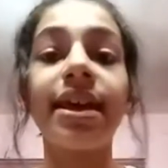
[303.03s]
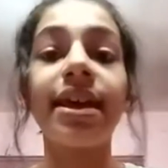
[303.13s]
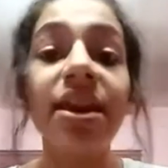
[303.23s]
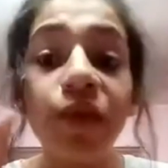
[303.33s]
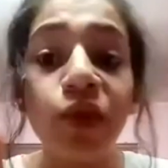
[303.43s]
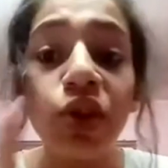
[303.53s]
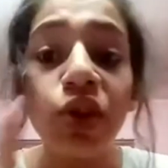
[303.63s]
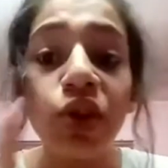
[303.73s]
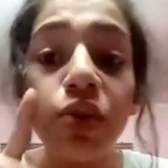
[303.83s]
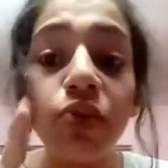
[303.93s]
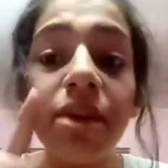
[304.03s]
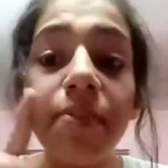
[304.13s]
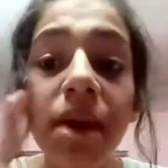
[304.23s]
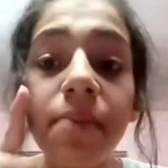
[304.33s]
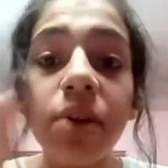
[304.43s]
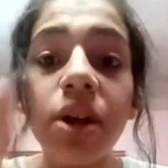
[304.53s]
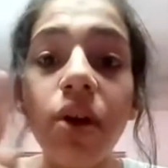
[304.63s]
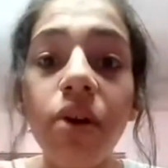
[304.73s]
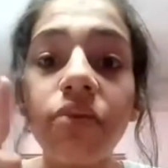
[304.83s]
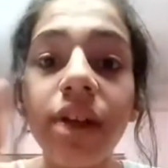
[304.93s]
If you remember
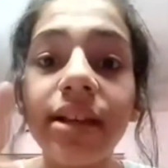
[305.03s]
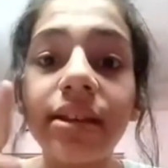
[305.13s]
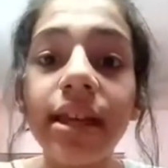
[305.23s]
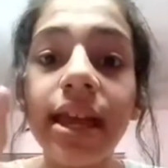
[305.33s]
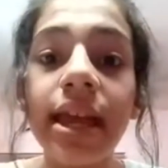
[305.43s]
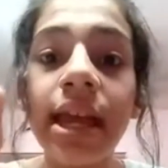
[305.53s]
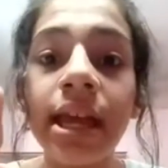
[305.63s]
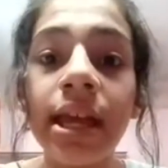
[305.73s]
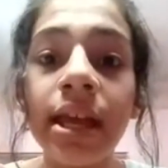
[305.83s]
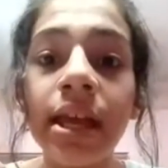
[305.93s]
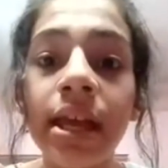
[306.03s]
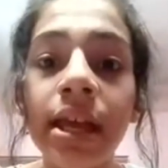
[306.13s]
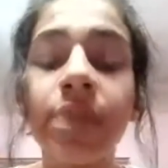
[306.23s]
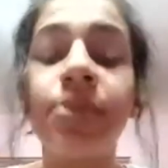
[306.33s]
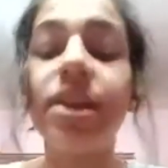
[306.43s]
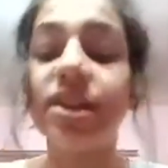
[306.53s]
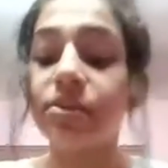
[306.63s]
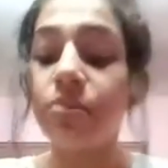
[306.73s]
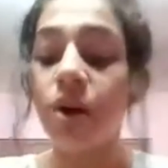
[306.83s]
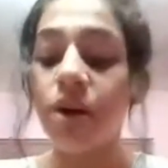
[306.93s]
correctly, this
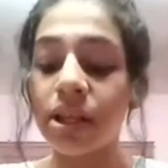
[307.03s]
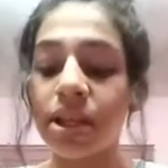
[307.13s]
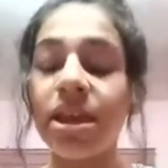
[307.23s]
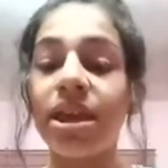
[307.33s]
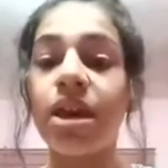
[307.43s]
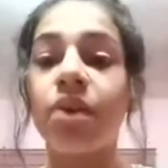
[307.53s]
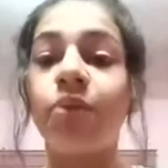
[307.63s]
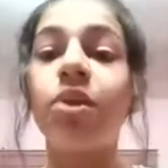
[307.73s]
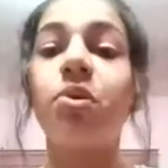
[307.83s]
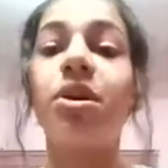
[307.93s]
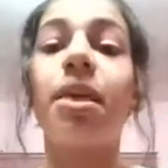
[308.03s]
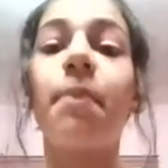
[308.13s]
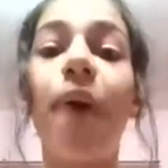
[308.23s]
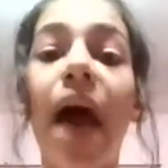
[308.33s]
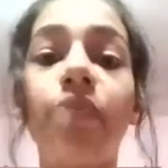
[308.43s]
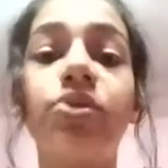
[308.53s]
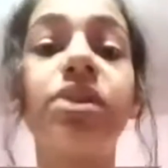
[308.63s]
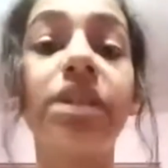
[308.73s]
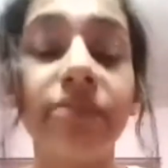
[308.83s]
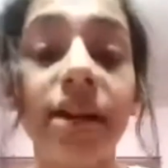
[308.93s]
morning we were about to
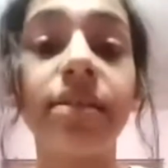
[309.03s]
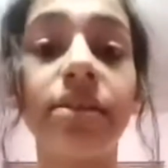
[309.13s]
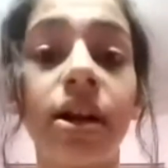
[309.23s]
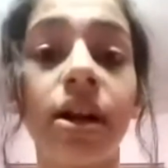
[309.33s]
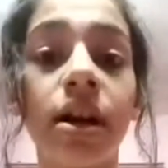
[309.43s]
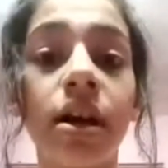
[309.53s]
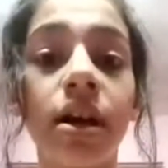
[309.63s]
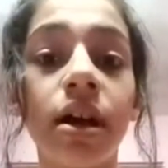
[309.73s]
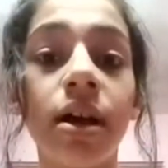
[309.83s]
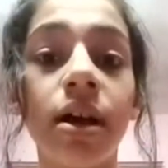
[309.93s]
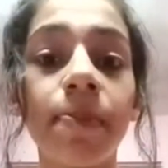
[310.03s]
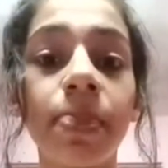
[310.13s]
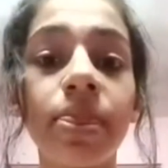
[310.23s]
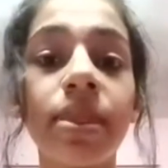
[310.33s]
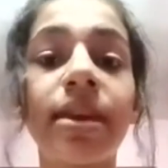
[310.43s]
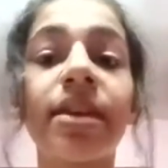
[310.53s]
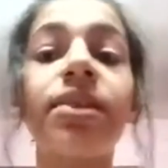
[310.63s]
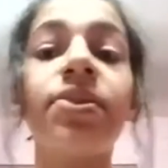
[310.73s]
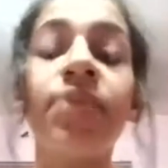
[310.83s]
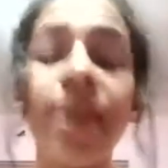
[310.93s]
surrender.
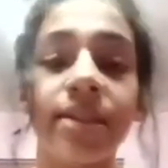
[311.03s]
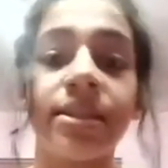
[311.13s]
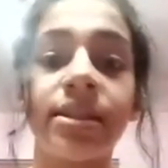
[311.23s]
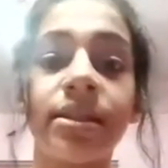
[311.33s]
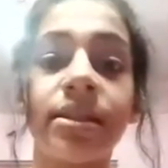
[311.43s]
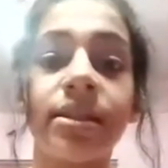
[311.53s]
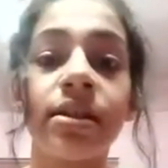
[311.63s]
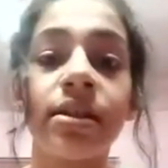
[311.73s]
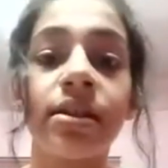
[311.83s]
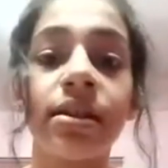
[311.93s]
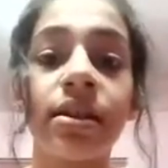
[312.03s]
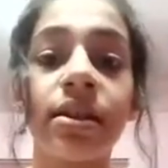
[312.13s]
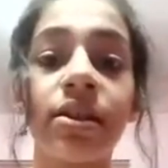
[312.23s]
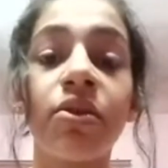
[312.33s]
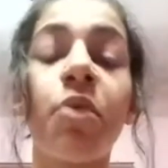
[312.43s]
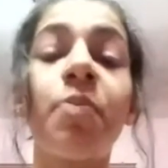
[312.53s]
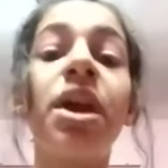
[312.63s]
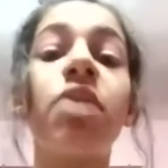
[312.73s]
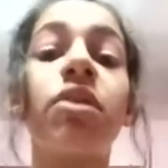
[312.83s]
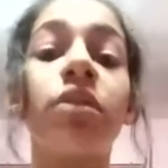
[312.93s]
This could be
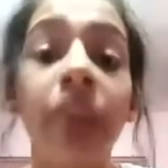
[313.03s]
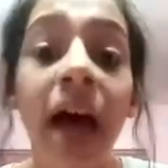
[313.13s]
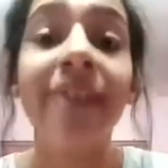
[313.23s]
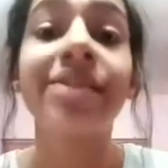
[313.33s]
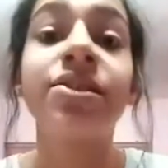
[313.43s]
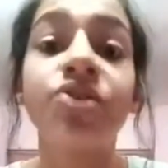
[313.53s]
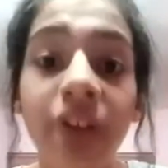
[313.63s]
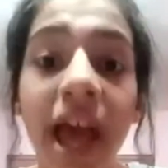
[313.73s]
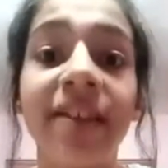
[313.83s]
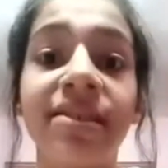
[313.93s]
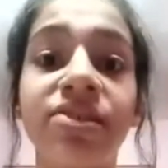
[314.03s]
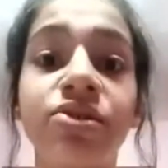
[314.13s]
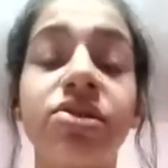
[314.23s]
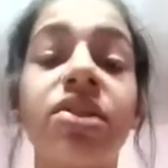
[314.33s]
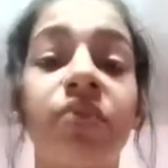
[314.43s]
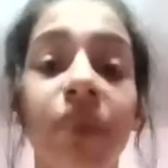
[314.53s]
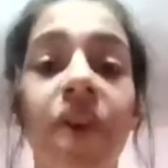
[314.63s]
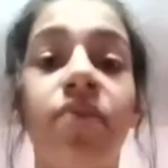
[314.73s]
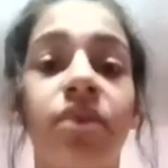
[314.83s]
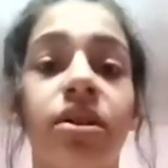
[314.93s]
our last chance to
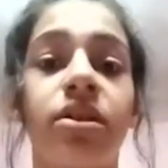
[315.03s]
survive.